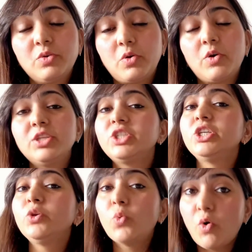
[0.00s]
oncology,
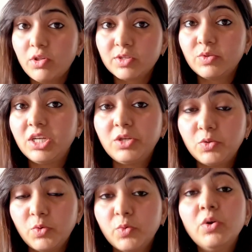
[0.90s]
you also need to
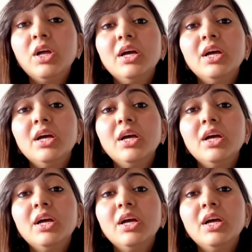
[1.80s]
know